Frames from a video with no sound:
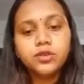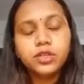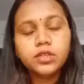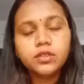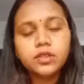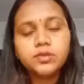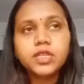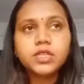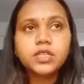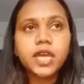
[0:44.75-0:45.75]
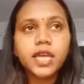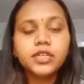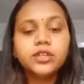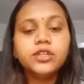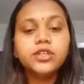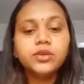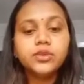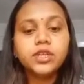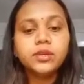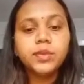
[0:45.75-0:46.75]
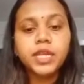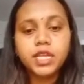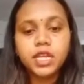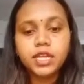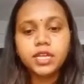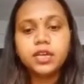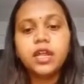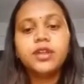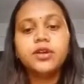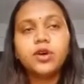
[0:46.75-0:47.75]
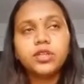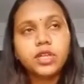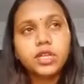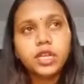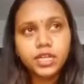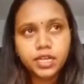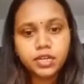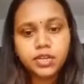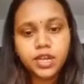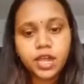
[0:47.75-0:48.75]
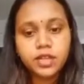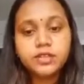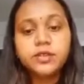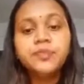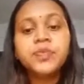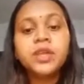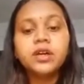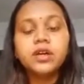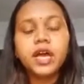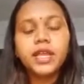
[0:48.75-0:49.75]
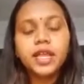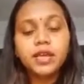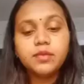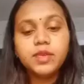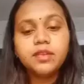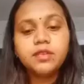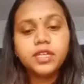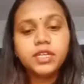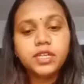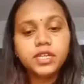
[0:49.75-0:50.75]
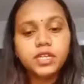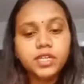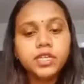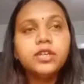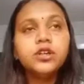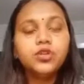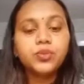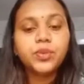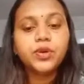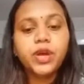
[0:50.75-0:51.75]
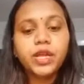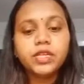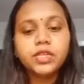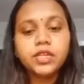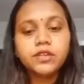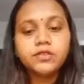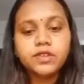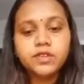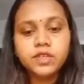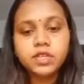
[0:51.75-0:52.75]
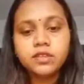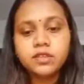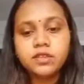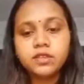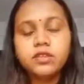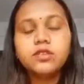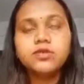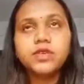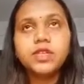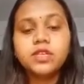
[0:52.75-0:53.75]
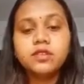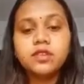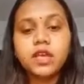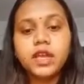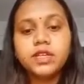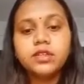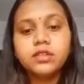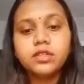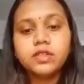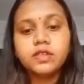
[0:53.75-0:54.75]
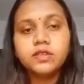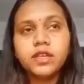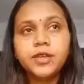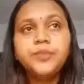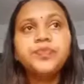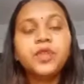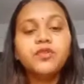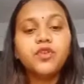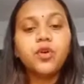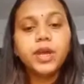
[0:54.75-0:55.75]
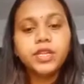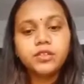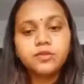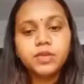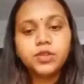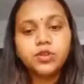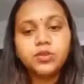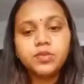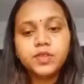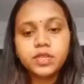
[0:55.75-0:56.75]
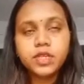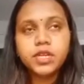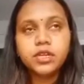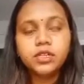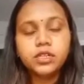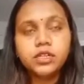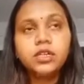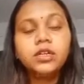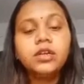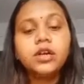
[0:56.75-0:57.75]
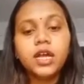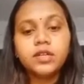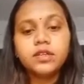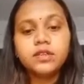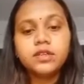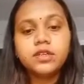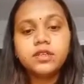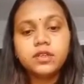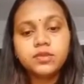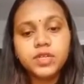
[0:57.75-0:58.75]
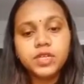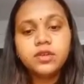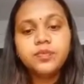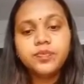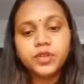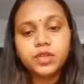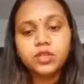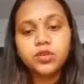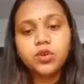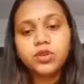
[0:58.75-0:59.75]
subjects gathered during preclinical and other clinical trials. An IB is intended to provide the investigators with insight necessary for management of study conduct and study subjects throughout a